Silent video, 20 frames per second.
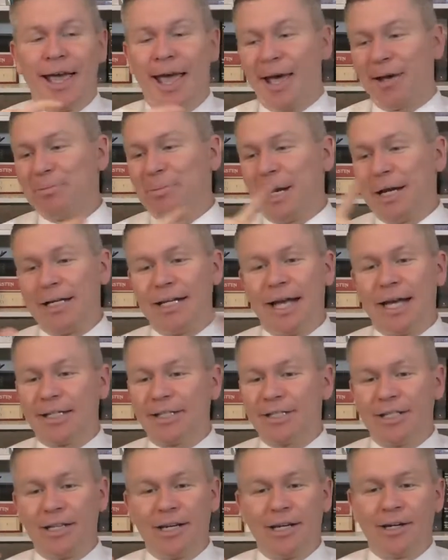And by
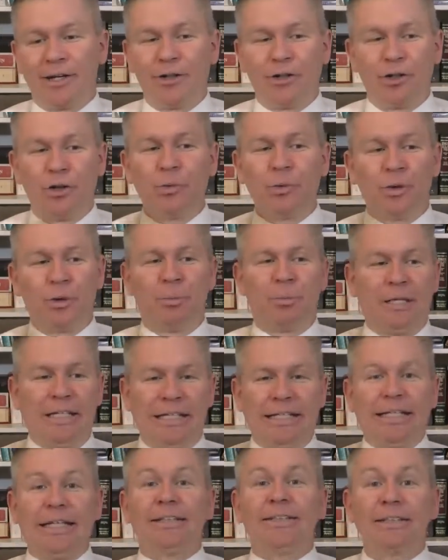next year, you will
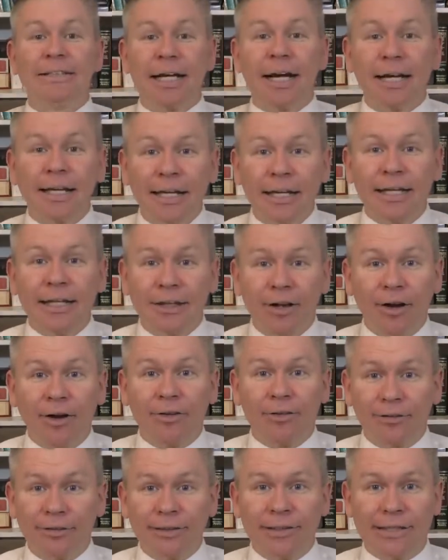be Yitzhaking
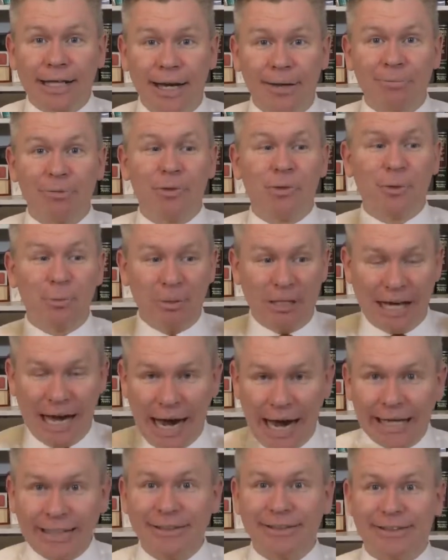all the time. You will be
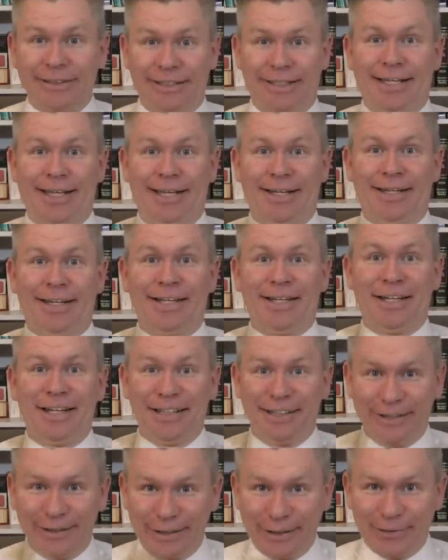Isaacing,
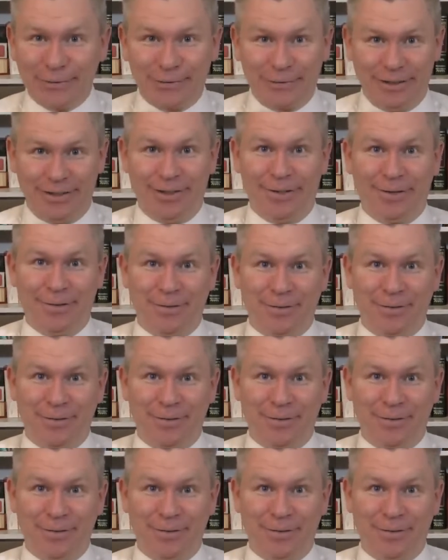literally.